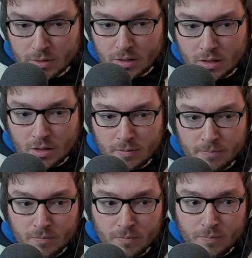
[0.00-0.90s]

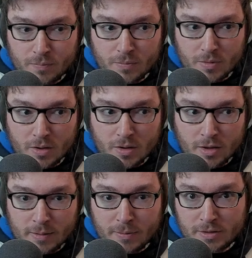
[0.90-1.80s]

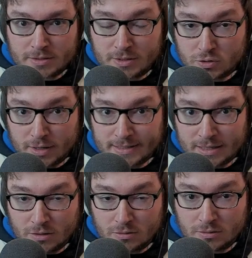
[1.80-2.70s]
I personally tried
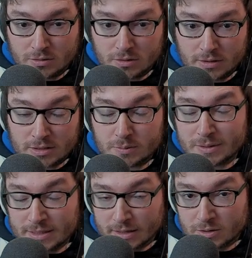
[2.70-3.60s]
out, this is my
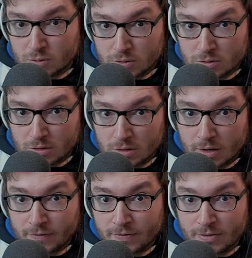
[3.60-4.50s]
second Sorcerer.
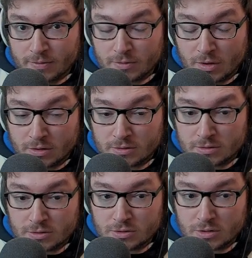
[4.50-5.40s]
I've
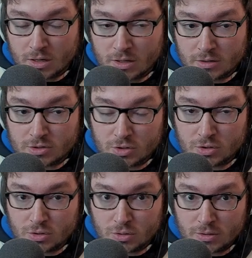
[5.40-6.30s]
done
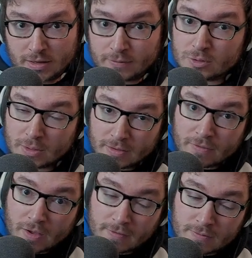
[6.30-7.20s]
2 level
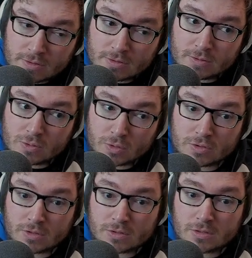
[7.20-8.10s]
25s
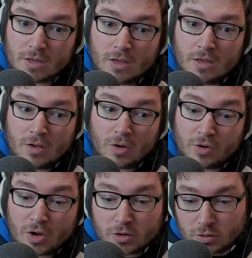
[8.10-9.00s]
Sorcerers
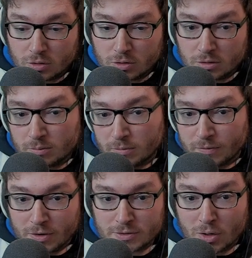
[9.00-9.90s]
on hardcore. My
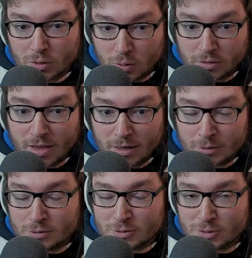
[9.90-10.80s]
first hardcore died
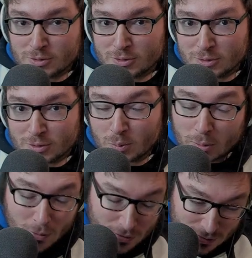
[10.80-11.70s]
due to the
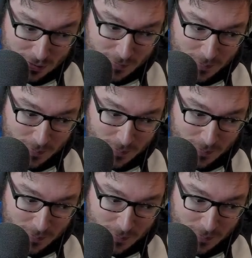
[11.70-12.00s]
world boss.